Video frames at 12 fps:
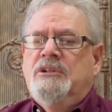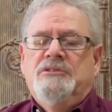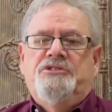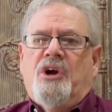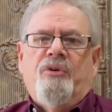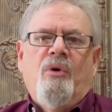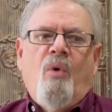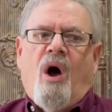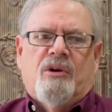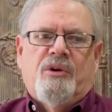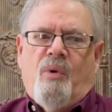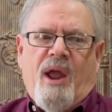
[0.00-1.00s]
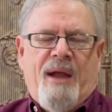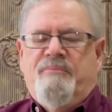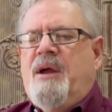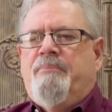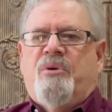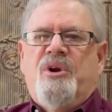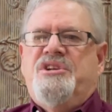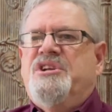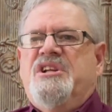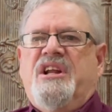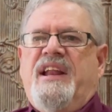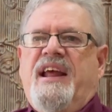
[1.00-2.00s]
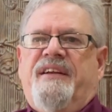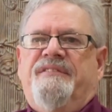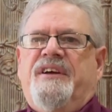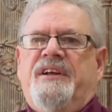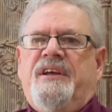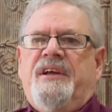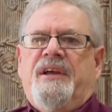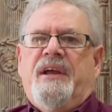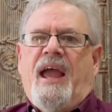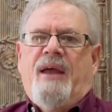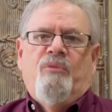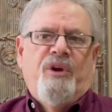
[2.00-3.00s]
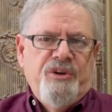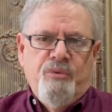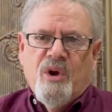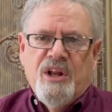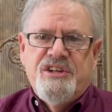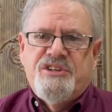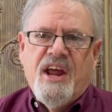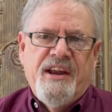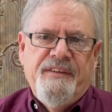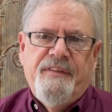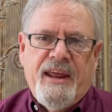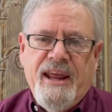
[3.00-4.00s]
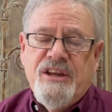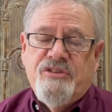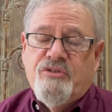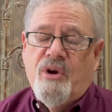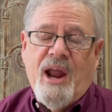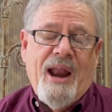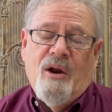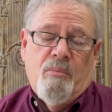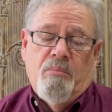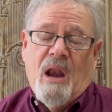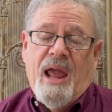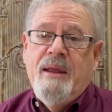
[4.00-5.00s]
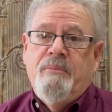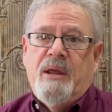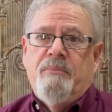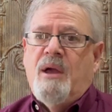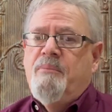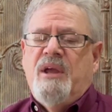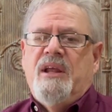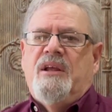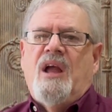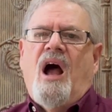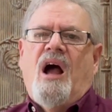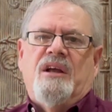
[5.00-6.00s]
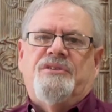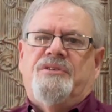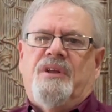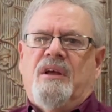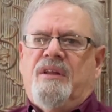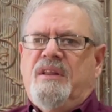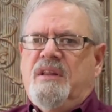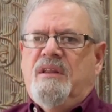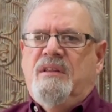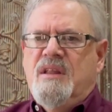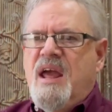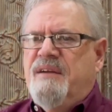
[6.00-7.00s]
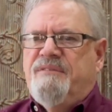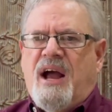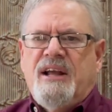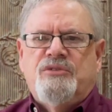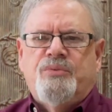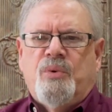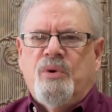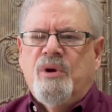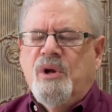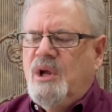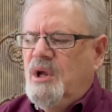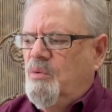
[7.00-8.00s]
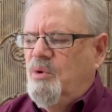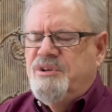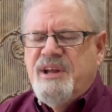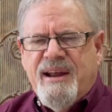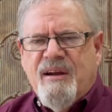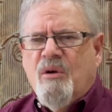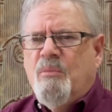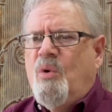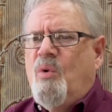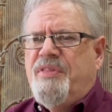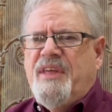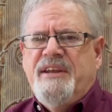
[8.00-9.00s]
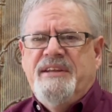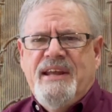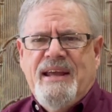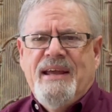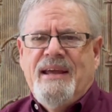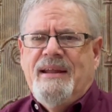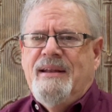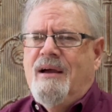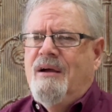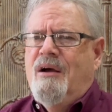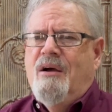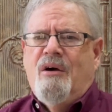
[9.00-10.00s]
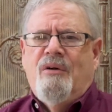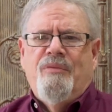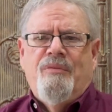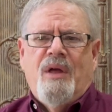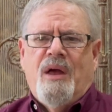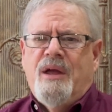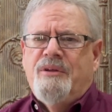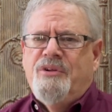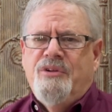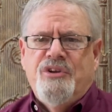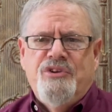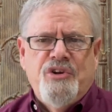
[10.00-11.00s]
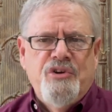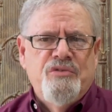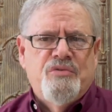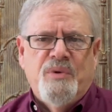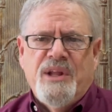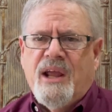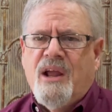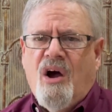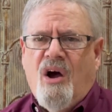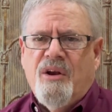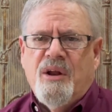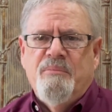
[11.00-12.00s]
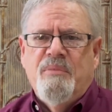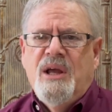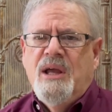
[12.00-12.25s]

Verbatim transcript: Jonah walked away. I'm not preaching to Nineveh. And when you really study the history, I don't blame him. I mean, gosh, the Ninevites were, were terrible what they did. Oh, the, to the Jews when they caught them.